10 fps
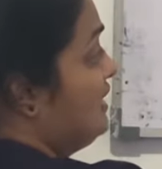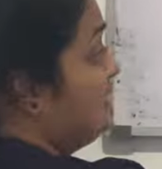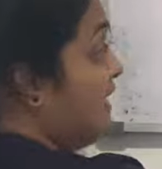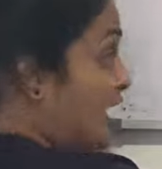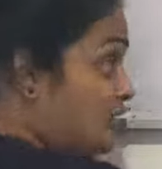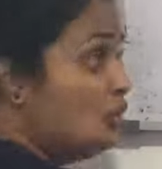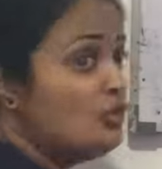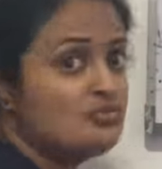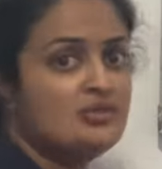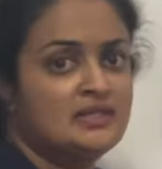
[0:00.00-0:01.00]
that
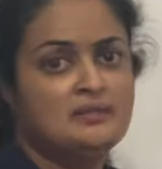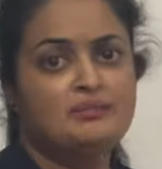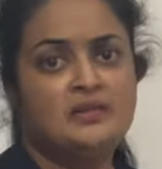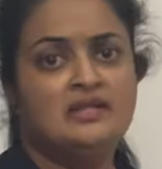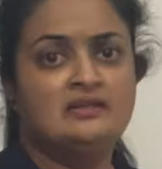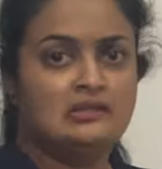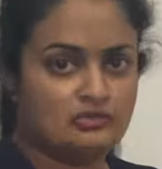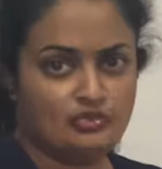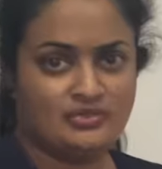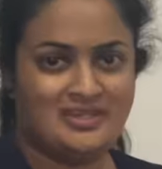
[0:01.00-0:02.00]
also completely
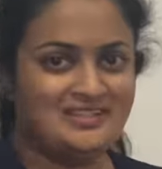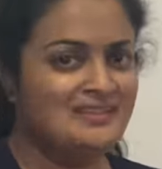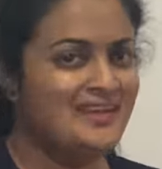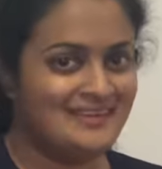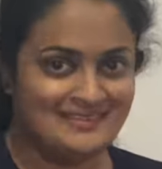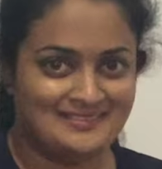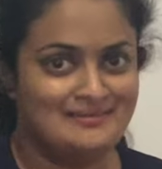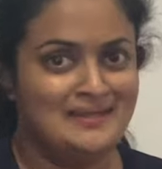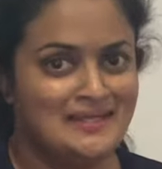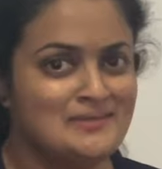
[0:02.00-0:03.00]
dissociate in the aqueous
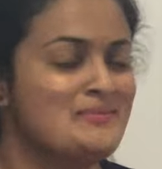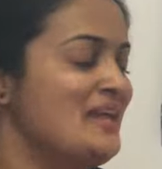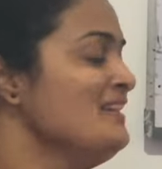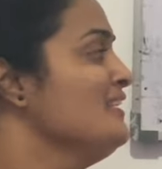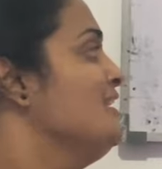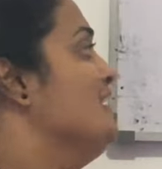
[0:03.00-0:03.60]
medium and